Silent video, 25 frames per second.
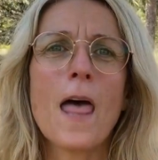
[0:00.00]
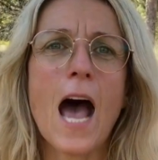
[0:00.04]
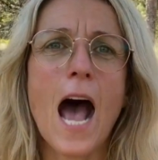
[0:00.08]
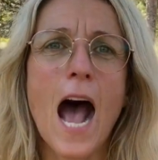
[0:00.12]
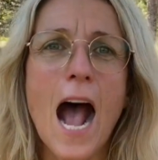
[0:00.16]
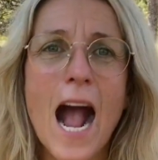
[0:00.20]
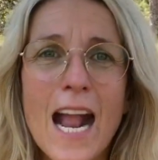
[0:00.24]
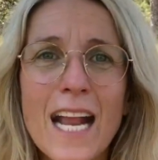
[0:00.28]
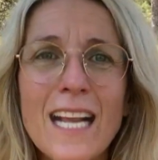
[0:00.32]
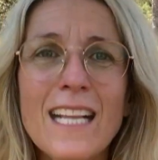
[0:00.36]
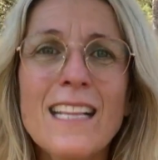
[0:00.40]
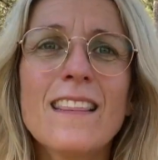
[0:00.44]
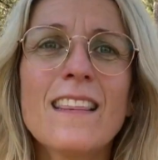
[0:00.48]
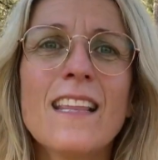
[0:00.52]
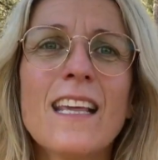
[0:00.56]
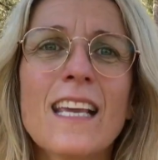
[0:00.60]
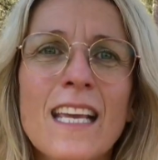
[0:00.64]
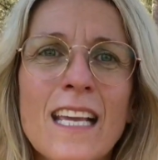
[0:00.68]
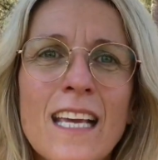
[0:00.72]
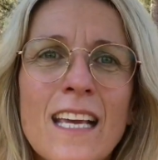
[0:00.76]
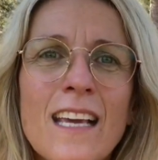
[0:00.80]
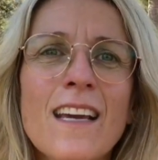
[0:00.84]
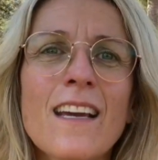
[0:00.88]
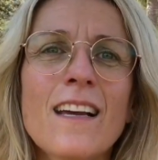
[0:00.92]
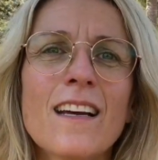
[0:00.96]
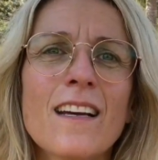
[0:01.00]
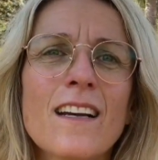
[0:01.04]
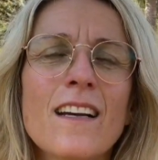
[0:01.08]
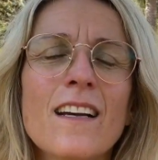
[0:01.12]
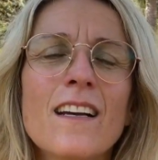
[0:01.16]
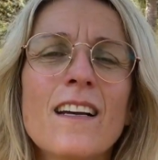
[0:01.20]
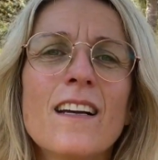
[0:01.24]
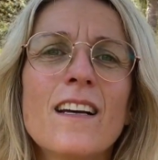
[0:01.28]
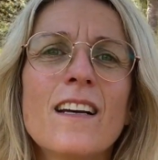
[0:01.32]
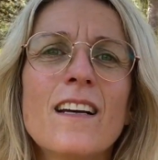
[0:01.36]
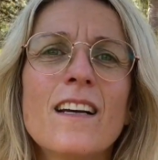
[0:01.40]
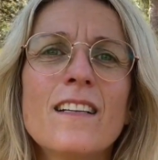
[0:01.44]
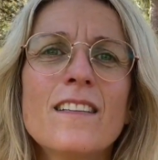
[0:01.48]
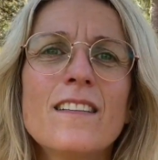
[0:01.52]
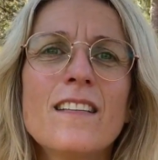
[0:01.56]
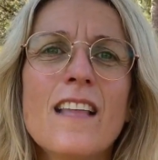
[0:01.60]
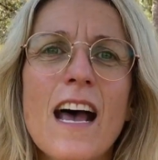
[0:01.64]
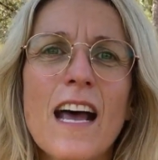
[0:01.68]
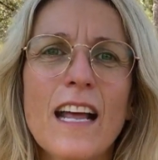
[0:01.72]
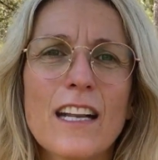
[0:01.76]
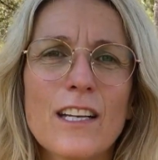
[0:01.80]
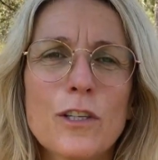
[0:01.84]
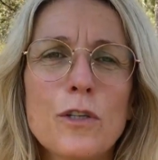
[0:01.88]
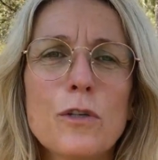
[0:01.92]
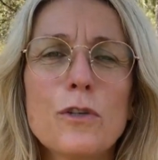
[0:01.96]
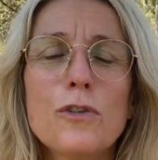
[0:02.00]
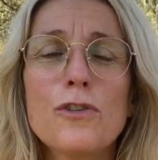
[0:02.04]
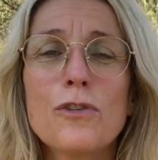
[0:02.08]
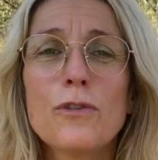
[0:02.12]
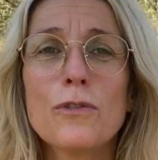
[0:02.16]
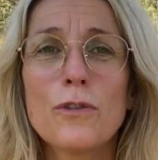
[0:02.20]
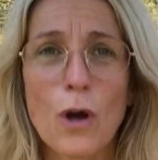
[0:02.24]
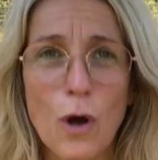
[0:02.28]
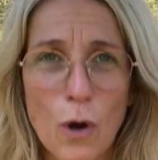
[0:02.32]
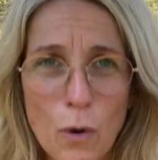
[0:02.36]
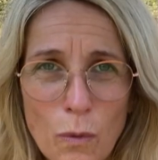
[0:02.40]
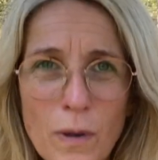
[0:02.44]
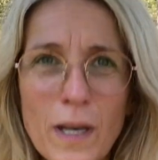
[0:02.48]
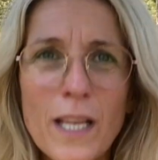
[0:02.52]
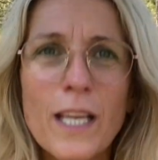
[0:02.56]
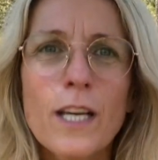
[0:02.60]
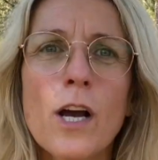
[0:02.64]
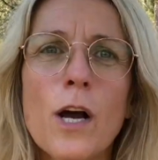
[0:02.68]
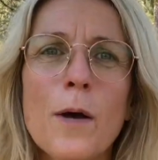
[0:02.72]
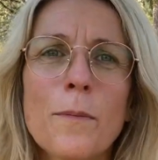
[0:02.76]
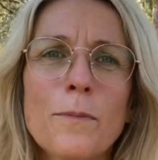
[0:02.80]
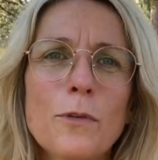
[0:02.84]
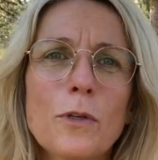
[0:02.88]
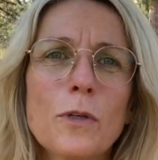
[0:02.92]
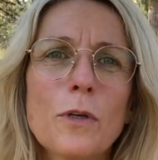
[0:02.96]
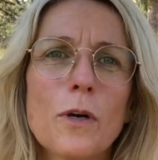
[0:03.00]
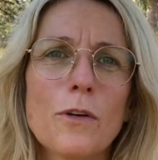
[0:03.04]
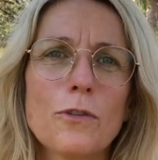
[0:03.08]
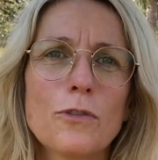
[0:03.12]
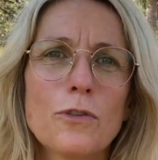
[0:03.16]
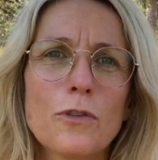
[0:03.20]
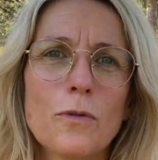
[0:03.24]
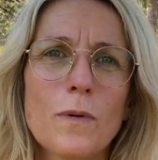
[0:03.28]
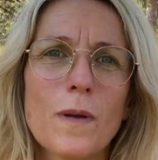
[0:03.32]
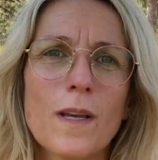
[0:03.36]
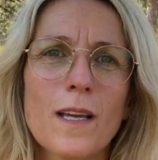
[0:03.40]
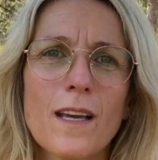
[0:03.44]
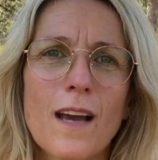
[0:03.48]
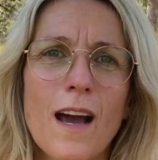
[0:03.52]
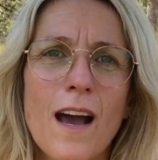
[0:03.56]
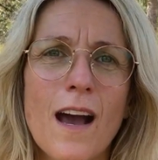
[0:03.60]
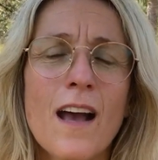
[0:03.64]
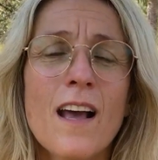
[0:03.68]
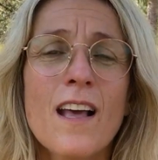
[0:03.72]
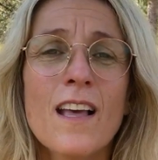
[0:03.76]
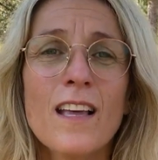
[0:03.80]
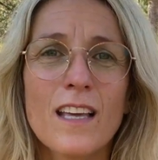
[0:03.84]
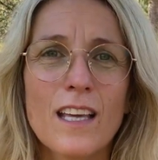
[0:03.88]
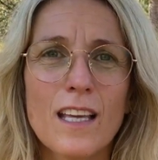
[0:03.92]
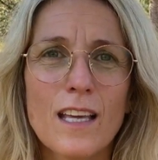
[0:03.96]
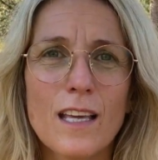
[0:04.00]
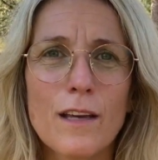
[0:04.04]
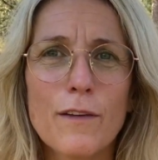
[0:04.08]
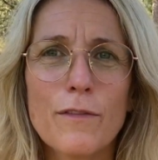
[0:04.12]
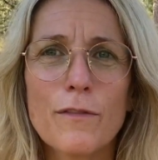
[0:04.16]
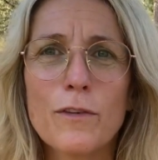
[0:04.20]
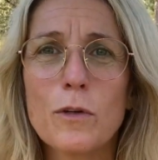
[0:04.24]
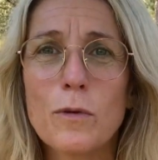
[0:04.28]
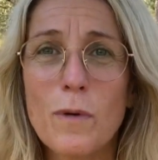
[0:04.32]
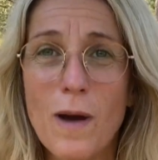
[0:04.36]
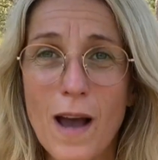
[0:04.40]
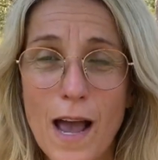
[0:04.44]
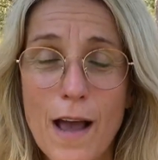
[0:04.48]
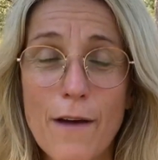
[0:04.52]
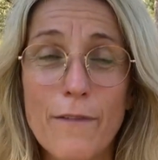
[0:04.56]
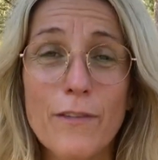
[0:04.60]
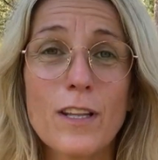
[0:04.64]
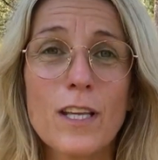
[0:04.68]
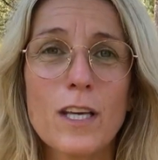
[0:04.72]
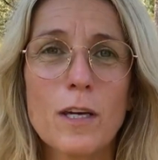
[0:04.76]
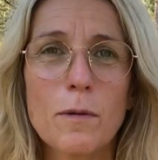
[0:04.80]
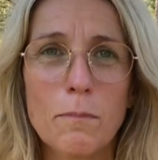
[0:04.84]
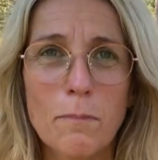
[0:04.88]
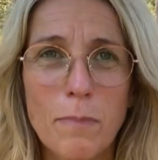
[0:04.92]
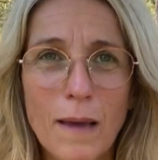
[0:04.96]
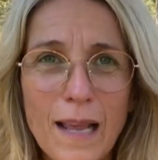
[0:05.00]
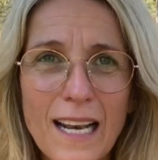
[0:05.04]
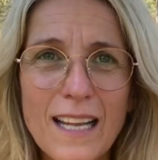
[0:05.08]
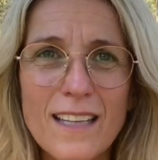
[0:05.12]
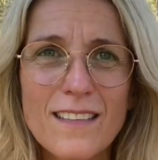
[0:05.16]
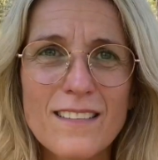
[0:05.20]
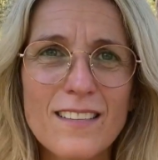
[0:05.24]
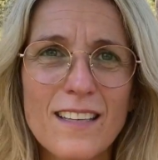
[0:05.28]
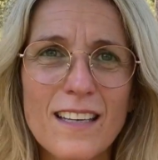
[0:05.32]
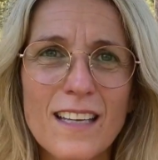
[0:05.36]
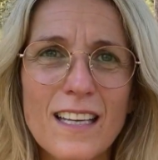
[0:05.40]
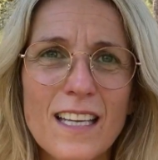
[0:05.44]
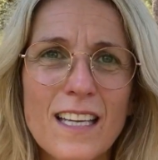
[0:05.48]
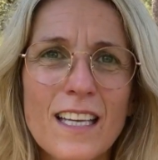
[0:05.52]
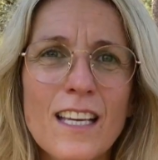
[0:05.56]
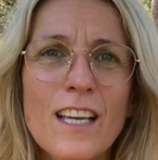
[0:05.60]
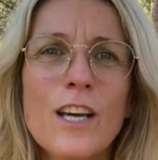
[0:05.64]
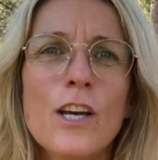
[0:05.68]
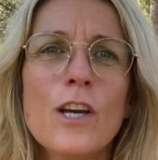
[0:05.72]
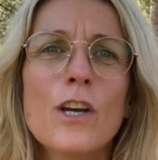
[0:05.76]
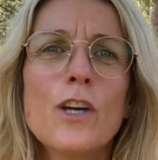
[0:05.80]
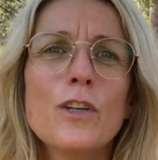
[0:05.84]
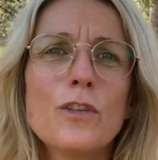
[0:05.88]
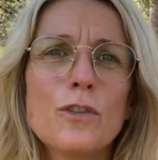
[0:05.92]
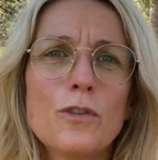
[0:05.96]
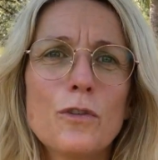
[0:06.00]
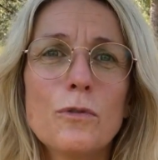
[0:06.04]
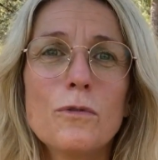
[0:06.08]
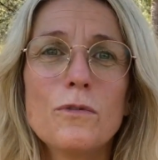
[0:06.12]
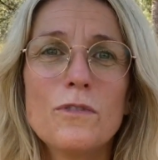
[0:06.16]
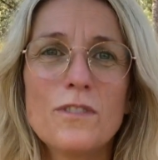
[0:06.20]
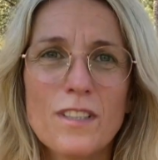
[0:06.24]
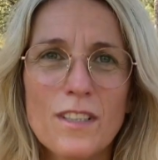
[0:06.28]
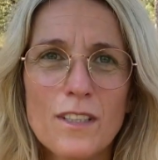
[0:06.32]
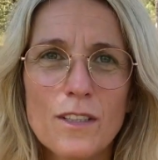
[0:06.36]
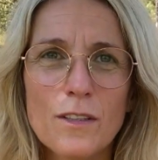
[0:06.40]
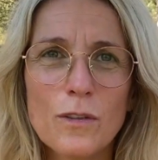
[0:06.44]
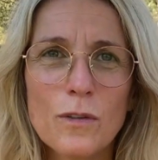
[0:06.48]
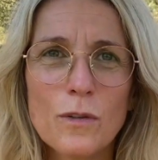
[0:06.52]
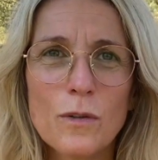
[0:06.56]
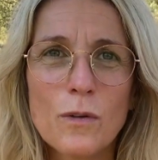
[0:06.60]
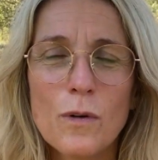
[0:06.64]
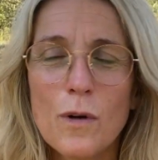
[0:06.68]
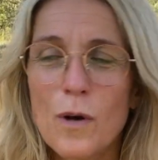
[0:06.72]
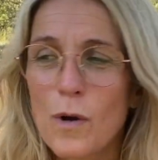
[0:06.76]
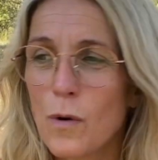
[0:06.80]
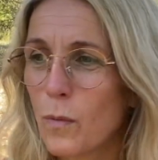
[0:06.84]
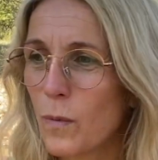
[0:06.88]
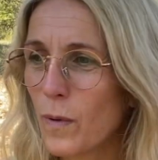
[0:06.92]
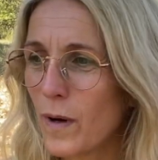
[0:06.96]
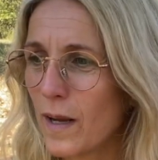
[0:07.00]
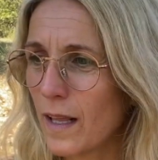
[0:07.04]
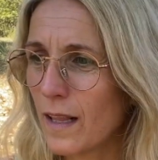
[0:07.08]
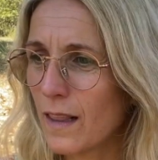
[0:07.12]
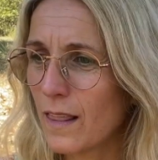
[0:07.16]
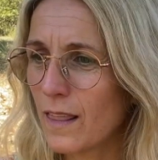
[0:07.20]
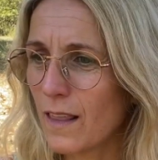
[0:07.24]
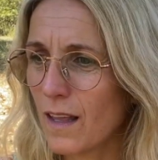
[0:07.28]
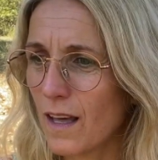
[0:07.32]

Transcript: I think that you should only come to Costa Rica if you have the ability to deal with